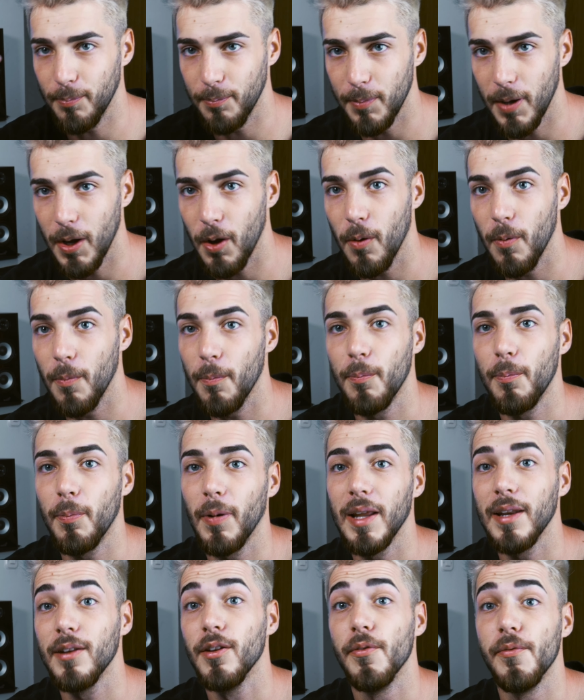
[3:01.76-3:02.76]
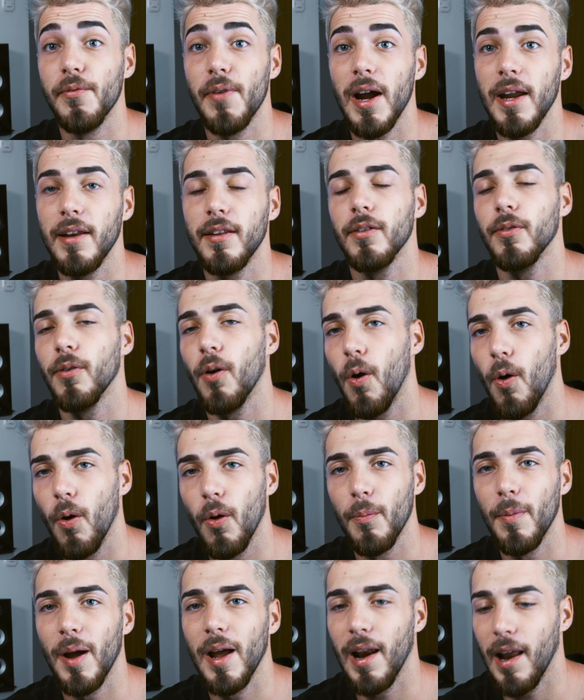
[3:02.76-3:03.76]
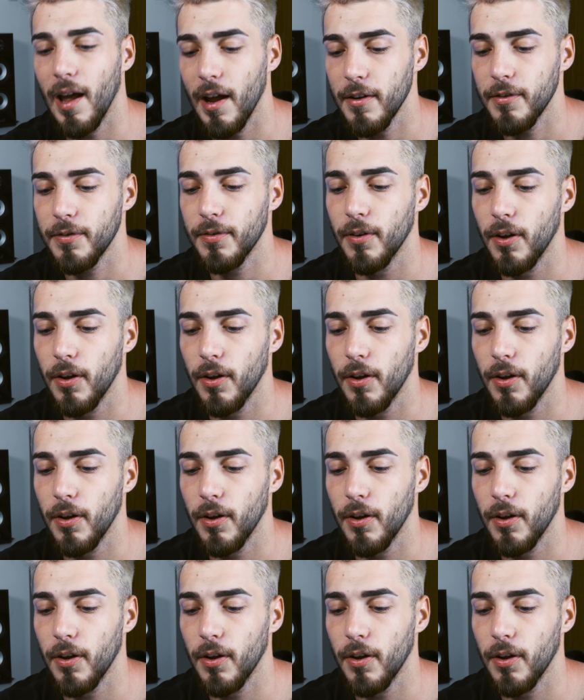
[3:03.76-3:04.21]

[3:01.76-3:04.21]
be platinum white all my life